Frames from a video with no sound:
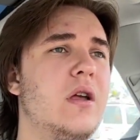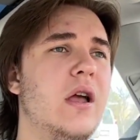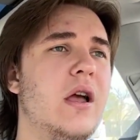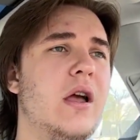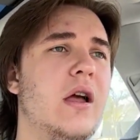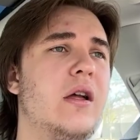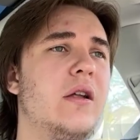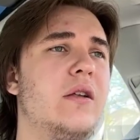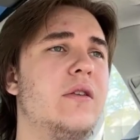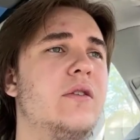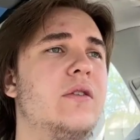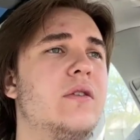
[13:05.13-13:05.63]

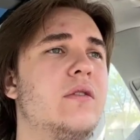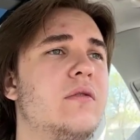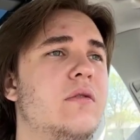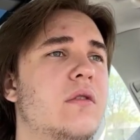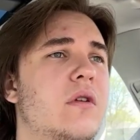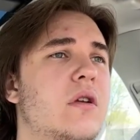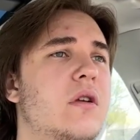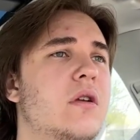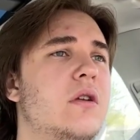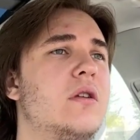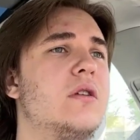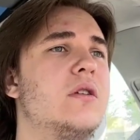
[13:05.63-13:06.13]
And
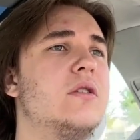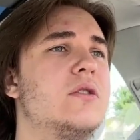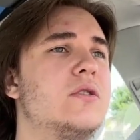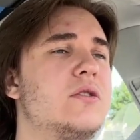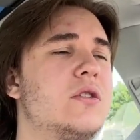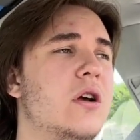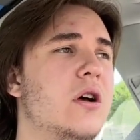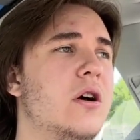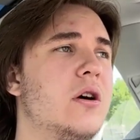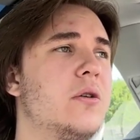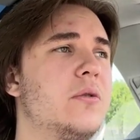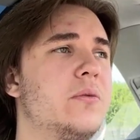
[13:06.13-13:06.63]

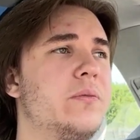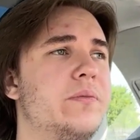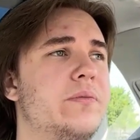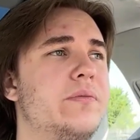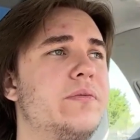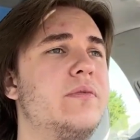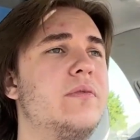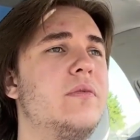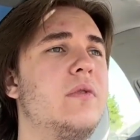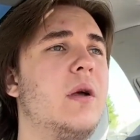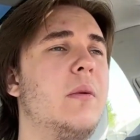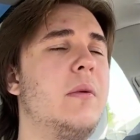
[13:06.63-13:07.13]
so
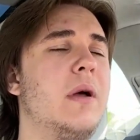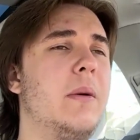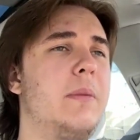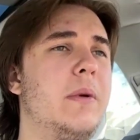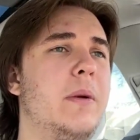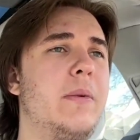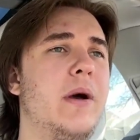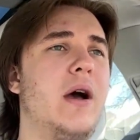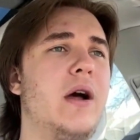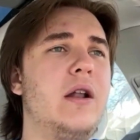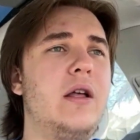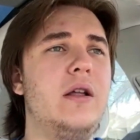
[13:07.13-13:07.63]
I'm
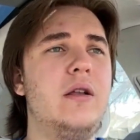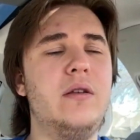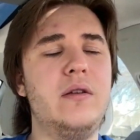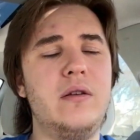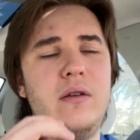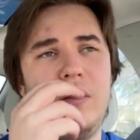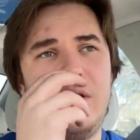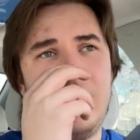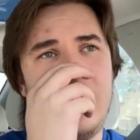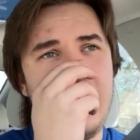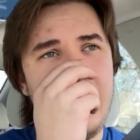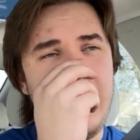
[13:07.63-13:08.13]
happy about it.
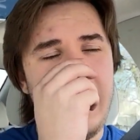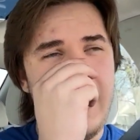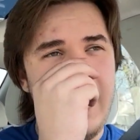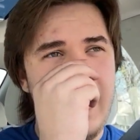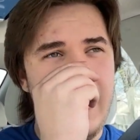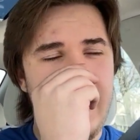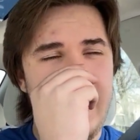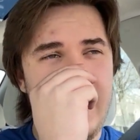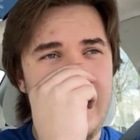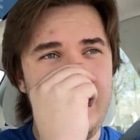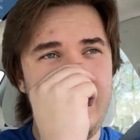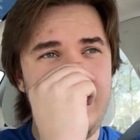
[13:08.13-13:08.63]

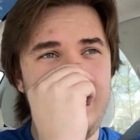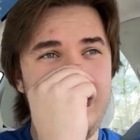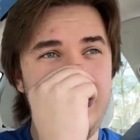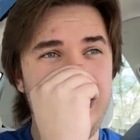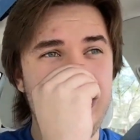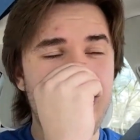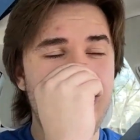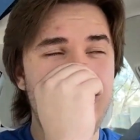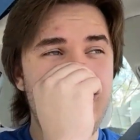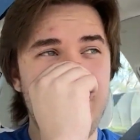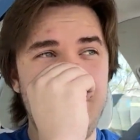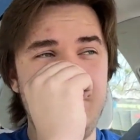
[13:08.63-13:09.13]

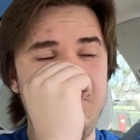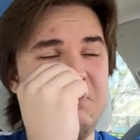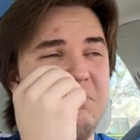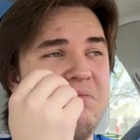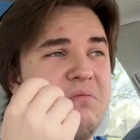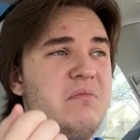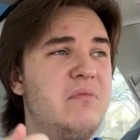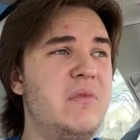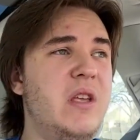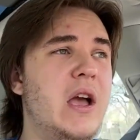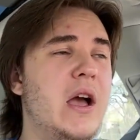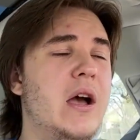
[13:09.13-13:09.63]

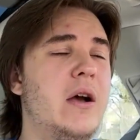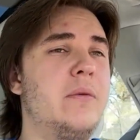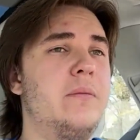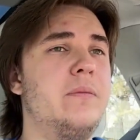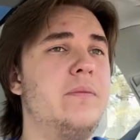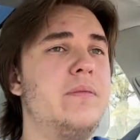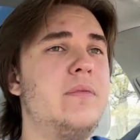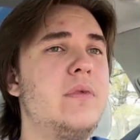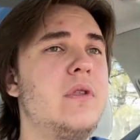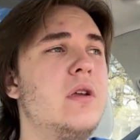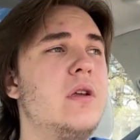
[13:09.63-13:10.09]
And yeah.